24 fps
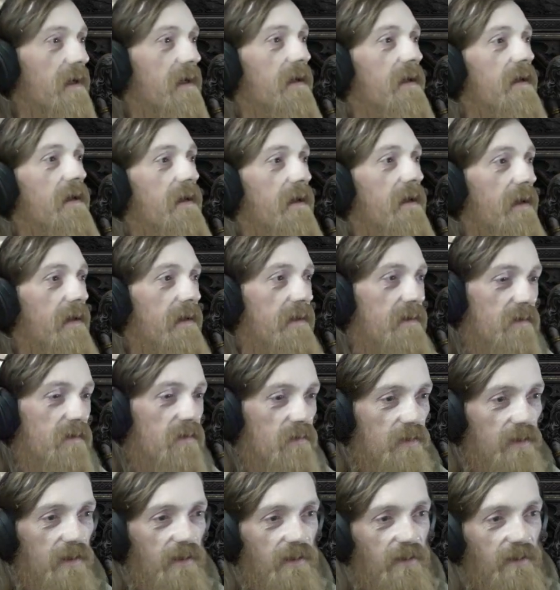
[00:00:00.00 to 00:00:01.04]
He's
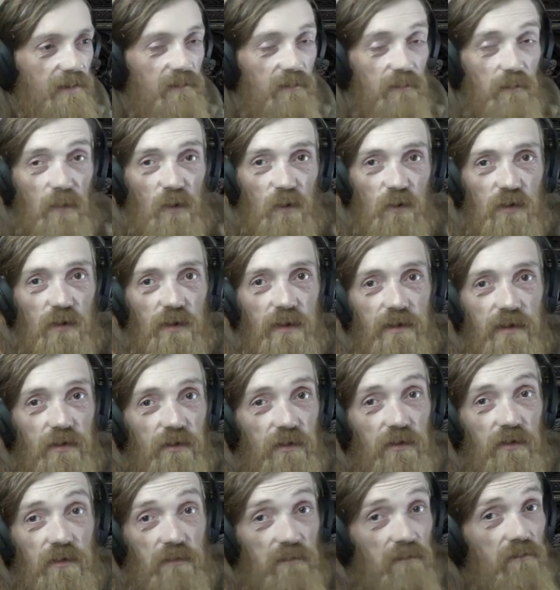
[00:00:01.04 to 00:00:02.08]
using mostly
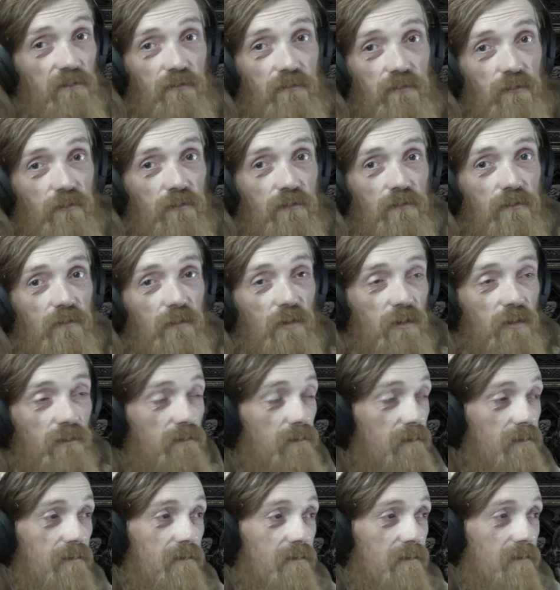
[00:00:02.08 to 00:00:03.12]
just
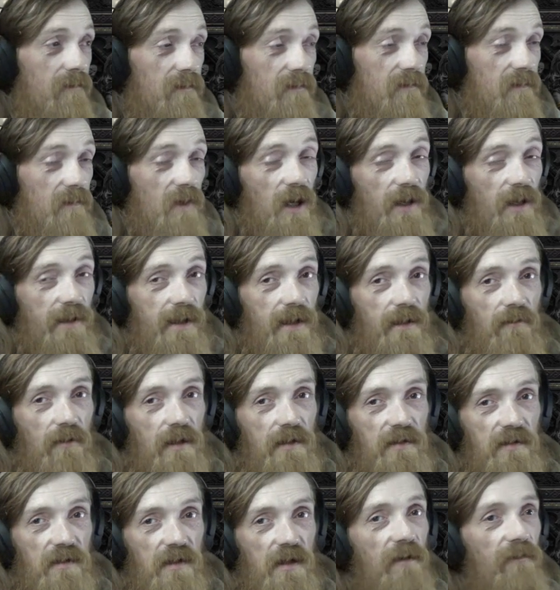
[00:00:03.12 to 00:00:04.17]
not that great
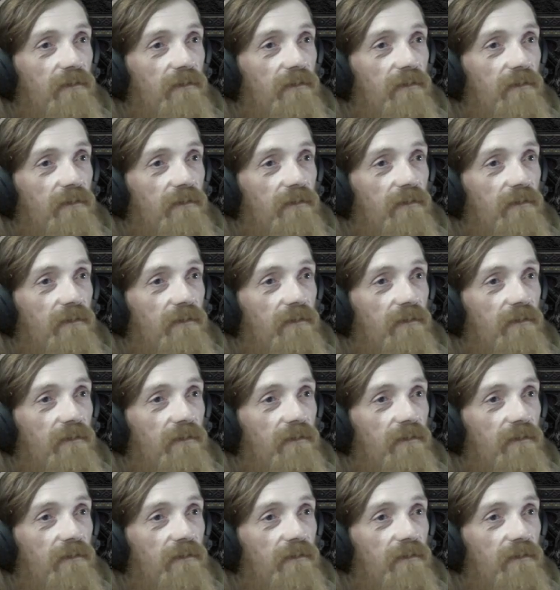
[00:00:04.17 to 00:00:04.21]
stuff.